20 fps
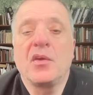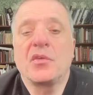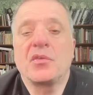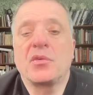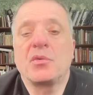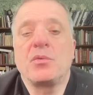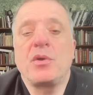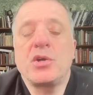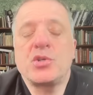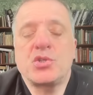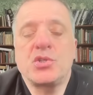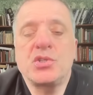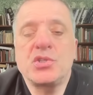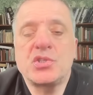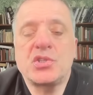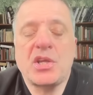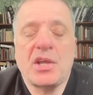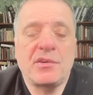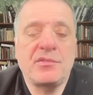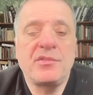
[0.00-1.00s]
the Russians
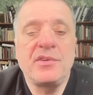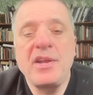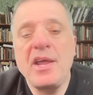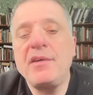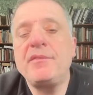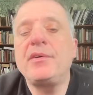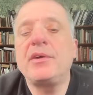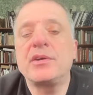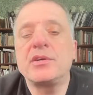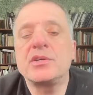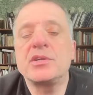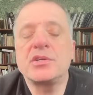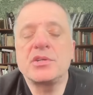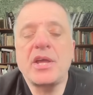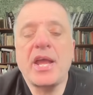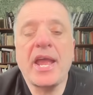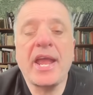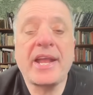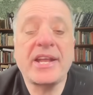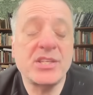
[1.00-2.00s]
have never
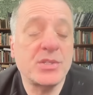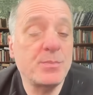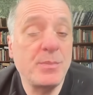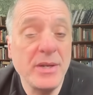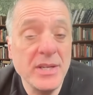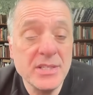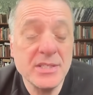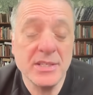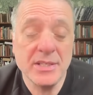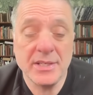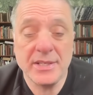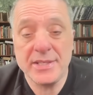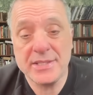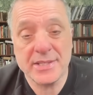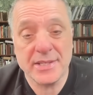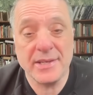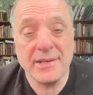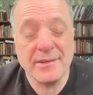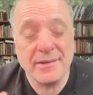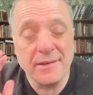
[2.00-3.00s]
explicitly
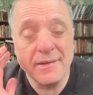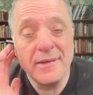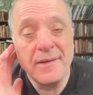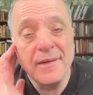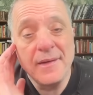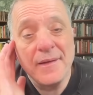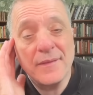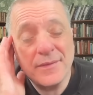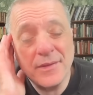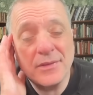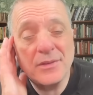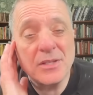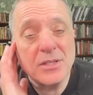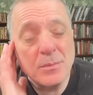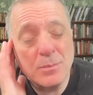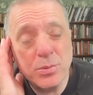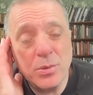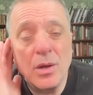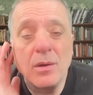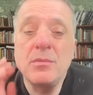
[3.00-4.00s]
said that the
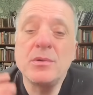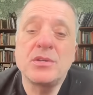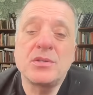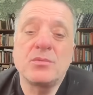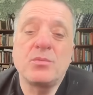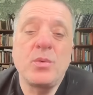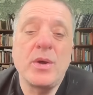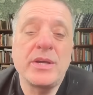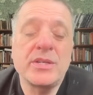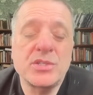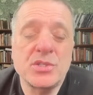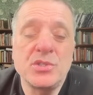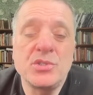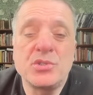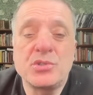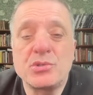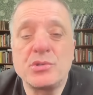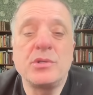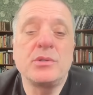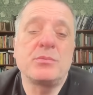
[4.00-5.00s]
deployment of Western
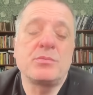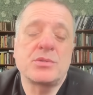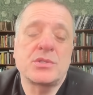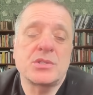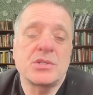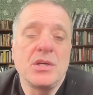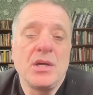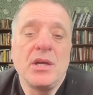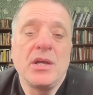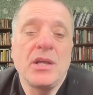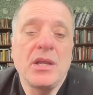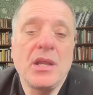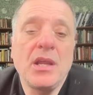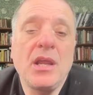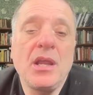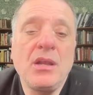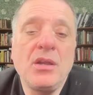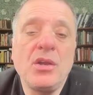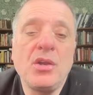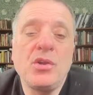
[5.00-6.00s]
troops
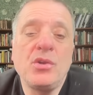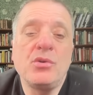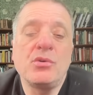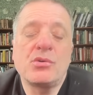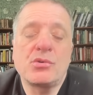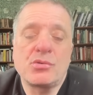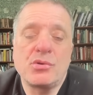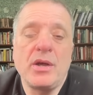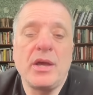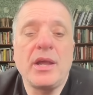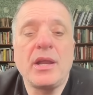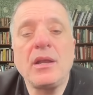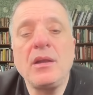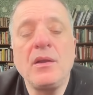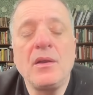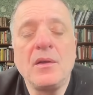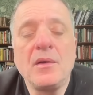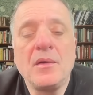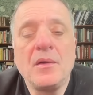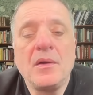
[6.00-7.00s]
in Ukraine